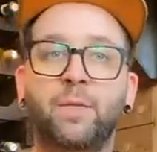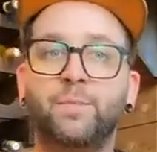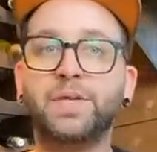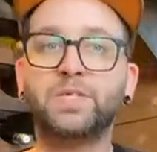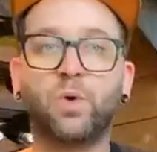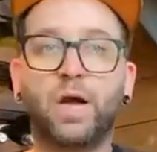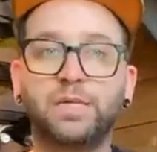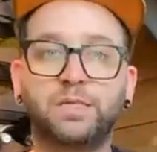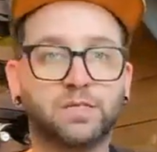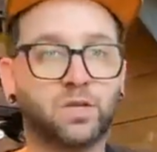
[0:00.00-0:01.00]
This
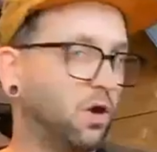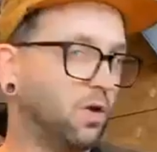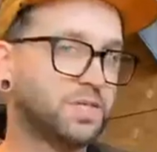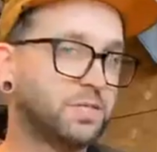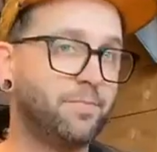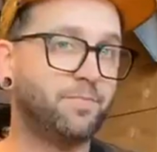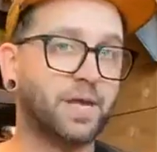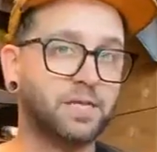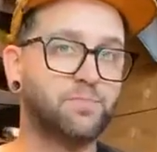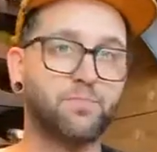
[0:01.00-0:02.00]
wine does all the same
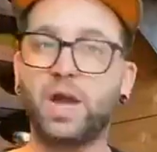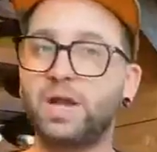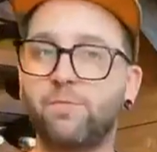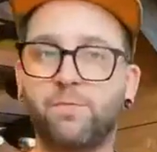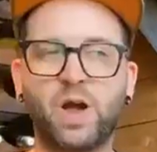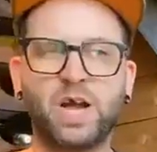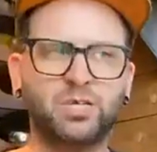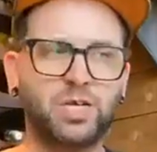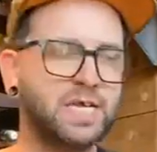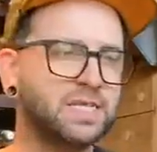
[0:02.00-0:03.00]
things, bright,
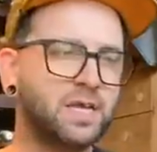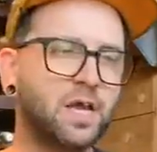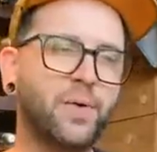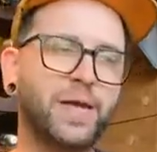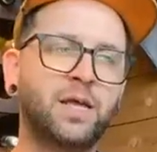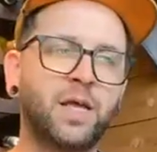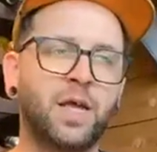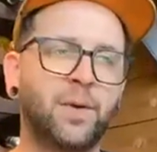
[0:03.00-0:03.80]
fresh, easygoing,